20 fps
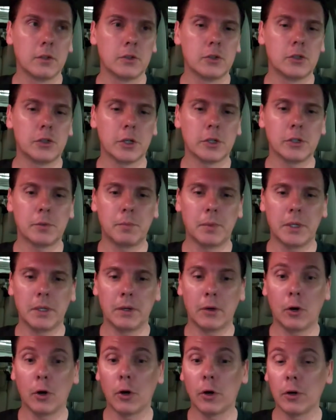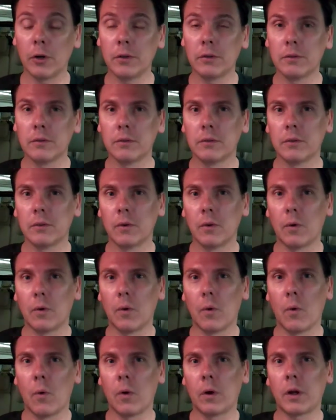just be heard,
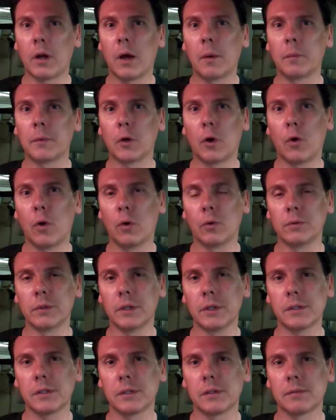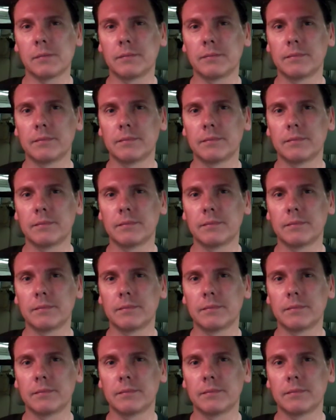or come to wholeness.